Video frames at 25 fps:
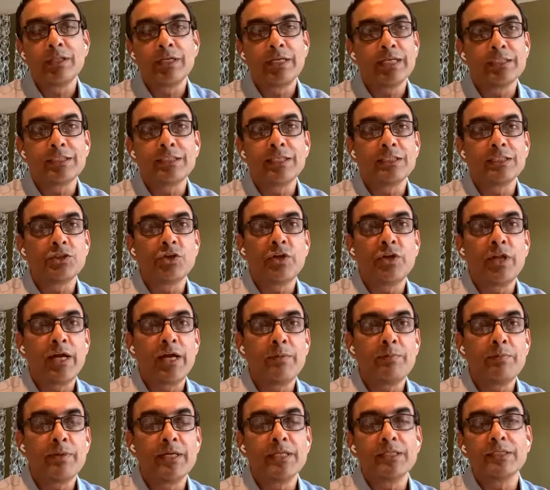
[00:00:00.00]
the next 6 or
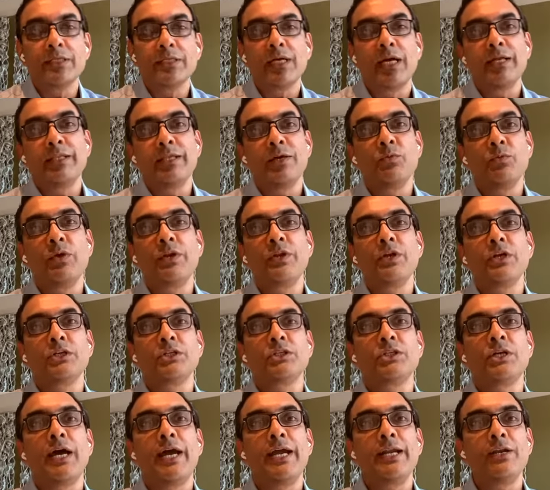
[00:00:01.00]
9 months. I think when you're
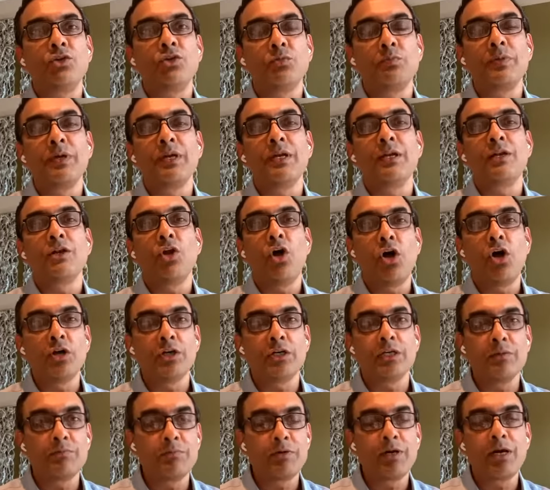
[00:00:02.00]
trying to build
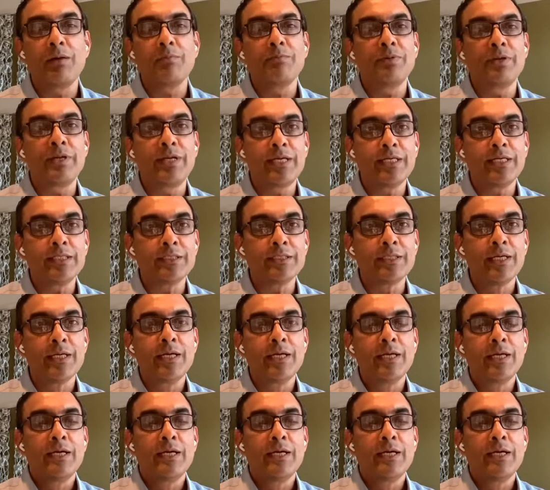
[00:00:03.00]
long-term companies,